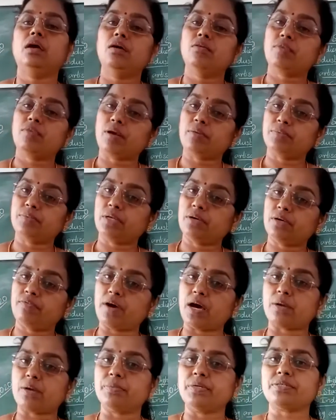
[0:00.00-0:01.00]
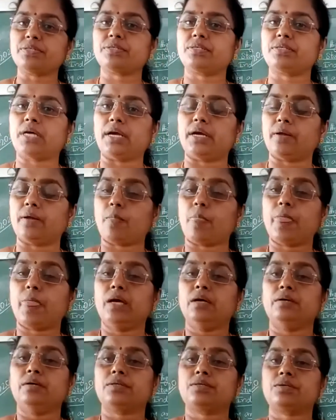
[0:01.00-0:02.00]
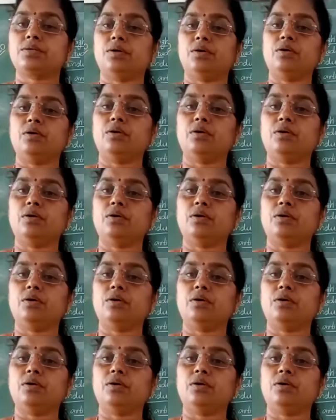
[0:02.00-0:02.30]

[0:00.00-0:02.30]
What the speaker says: From the farmer's side. So